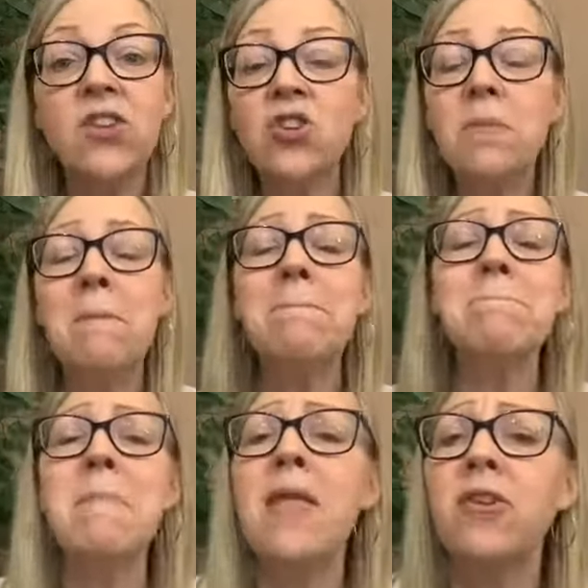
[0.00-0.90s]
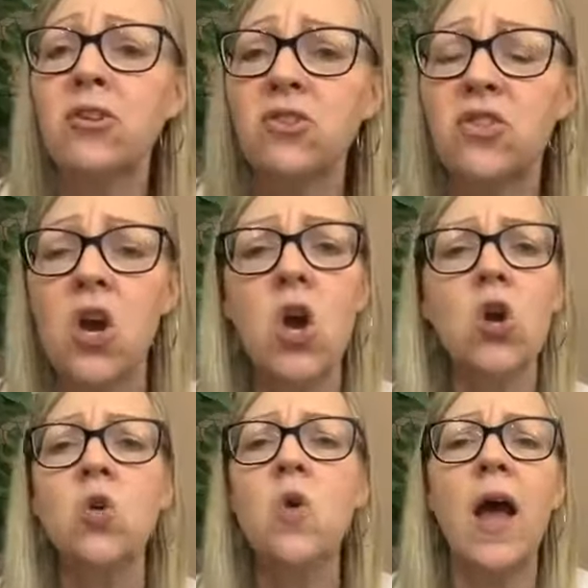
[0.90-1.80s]
even your mother's,
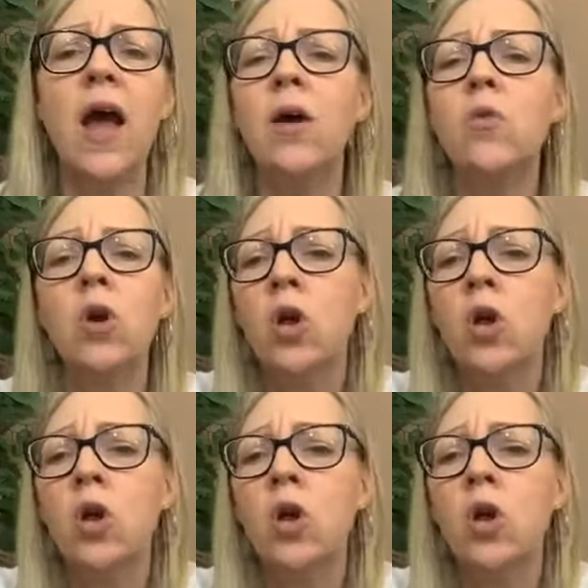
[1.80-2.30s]
who he-